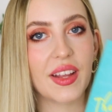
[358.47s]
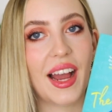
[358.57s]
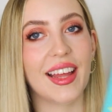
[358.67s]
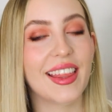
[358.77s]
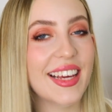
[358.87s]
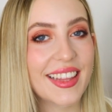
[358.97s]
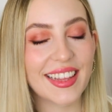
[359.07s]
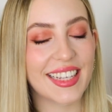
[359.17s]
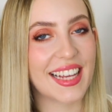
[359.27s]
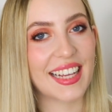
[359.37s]
I think that
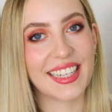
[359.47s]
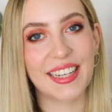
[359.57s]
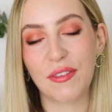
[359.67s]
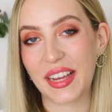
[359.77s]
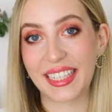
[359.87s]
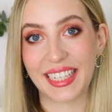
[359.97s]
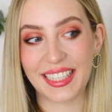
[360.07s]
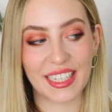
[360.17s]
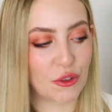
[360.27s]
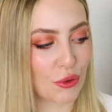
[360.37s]
this has a fake
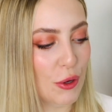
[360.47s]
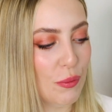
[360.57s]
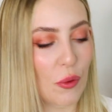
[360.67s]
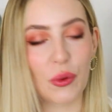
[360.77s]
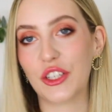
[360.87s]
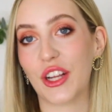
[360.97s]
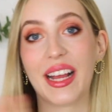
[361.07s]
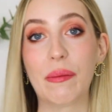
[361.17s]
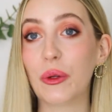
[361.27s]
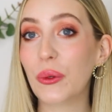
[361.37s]
dating trope, which I
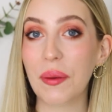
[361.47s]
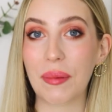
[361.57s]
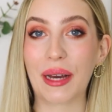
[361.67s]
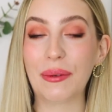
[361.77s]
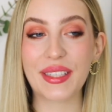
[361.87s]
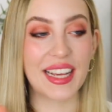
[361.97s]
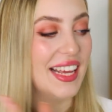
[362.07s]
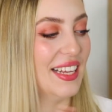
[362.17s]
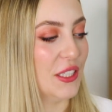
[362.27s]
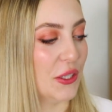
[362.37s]
am all about,
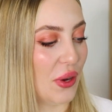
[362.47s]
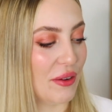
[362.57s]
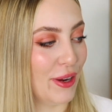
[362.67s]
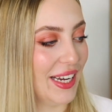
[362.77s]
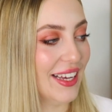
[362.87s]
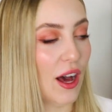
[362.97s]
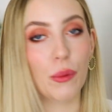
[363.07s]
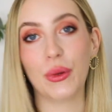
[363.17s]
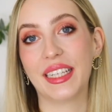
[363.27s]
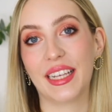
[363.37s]
so I really can't
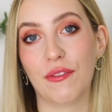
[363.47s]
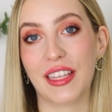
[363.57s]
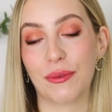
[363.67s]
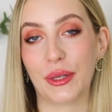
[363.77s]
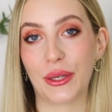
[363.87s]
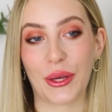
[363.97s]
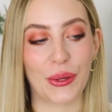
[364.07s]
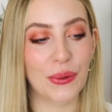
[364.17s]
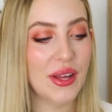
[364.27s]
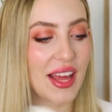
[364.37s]
wait to this one a
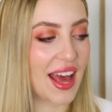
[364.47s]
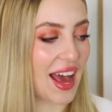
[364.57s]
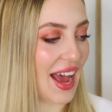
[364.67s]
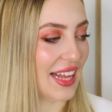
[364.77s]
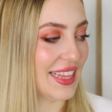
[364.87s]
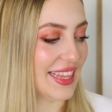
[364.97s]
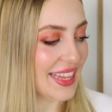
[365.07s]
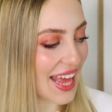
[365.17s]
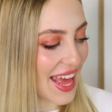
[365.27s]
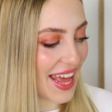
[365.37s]
go. And
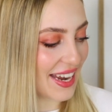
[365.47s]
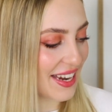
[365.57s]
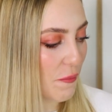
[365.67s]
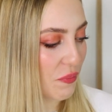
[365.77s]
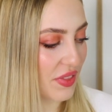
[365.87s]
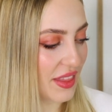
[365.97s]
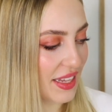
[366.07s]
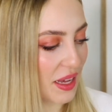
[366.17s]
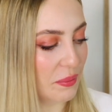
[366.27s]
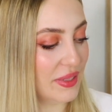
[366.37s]
then
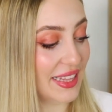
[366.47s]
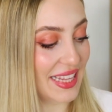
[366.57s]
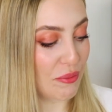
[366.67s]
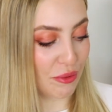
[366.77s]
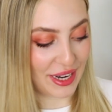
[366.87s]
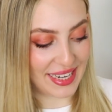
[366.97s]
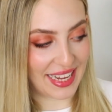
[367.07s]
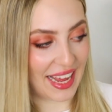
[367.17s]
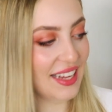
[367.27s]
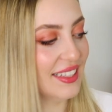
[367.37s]
comes The Bride
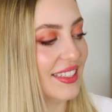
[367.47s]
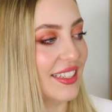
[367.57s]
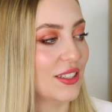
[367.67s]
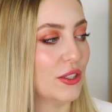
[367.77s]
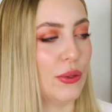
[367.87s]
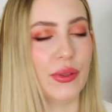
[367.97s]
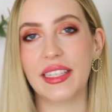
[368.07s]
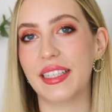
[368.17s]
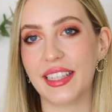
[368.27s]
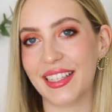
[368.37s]
Test. So this
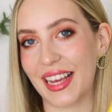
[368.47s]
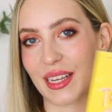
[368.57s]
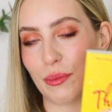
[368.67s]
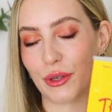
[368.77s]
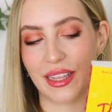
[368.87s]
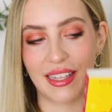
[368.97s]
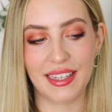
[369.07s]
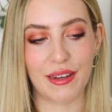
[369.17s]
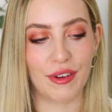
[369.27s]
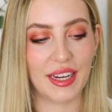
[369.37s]
is the second book in the
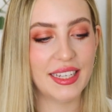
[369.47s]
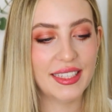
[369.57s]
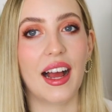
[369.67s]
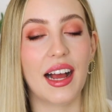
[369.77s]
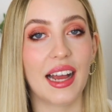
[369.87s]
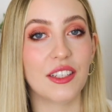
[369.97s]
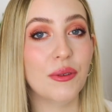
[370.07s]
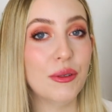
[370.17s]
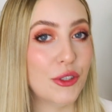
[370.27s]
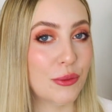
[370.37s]
series. I don't
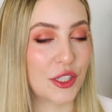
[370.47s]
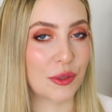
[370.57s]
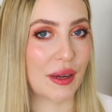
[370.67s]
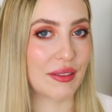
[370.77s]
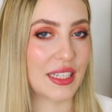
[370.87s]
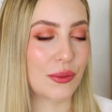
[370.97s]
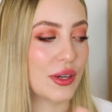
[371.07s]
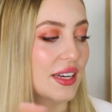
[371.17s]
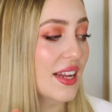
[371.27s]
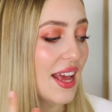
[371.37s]
know too much about this
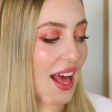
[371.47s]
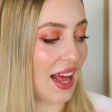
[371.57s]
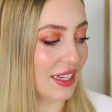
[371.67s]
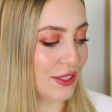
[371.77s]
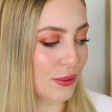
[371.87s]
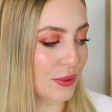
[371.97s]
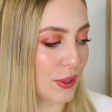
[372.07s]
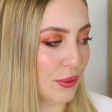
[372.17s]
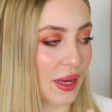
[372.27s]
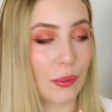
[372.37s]
one. I do
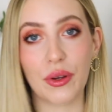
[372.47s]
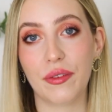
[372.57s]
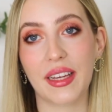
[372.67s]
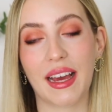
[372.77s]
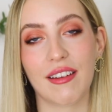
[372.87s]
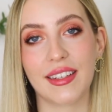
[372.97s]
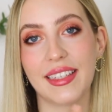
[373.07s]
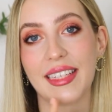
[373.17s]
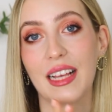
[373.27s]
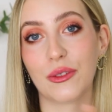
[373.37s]
know that one of the characters
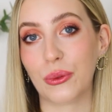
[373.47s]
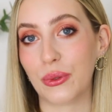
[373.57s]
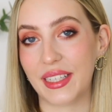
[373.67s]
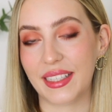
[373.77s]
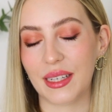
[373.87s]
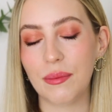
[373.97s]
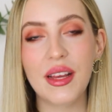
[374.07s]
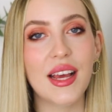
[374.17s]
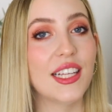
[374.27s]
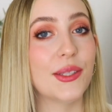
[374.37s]
has autism.
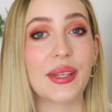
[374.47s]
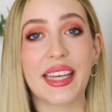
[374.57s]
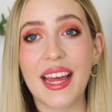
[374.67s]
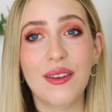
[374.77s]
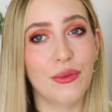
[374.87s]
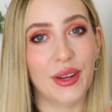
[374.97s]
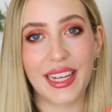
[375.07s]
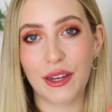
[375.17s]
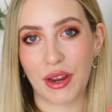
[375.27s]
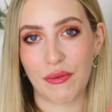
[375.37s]
So again,
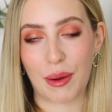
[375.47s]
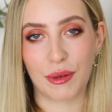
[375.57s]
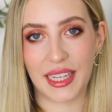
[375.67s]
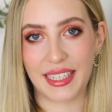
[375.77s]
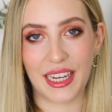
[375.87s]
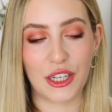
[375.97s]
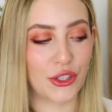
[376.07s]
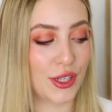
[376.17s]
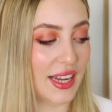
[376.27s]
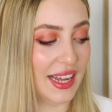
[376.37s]
really great
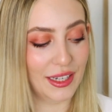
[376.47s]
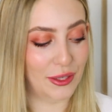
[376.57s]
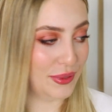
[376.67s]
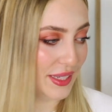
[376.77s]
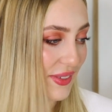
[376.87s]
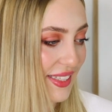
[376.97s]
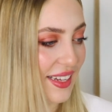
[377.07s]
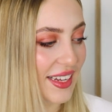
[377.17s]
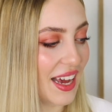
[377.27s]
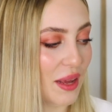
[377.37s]
representation and
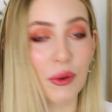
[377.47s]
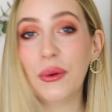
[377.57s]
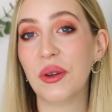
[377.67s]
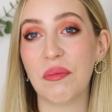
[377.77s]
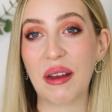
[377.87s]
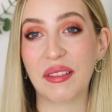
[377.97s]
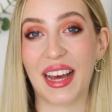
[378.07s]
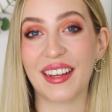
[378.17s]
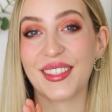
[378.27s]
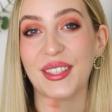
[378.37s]
inclusivity. I'm all about
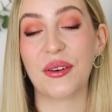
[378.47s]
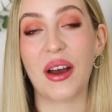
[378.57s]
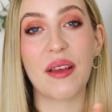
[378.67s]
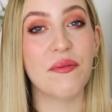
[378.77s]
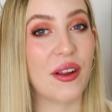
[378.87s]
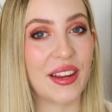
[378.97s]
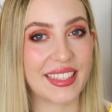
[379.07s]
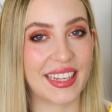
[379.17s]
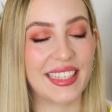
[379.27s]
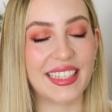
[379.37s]
that, so I'm very
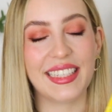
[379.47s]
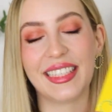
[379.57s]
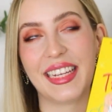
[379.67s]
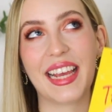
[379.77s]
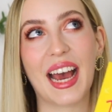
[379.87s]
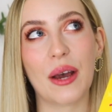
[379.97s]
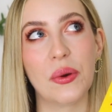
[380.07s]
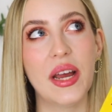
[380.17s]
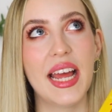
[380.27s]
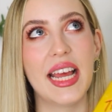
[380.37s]
excited to see how
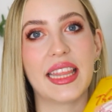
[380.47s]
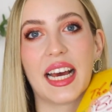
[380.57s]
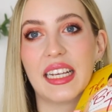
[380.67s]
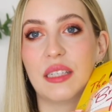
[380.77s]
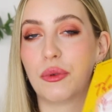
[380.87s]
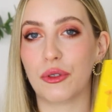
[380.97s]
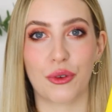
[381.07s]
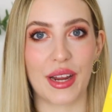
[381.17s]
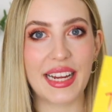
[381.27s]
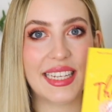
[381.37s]
that is
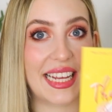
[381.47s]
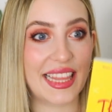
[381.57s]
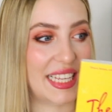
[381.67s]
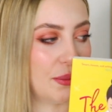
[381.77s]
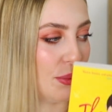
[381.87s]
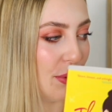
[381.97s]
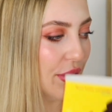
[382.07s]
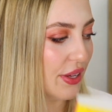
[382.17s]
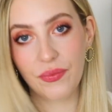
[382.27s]
portrayed in this book.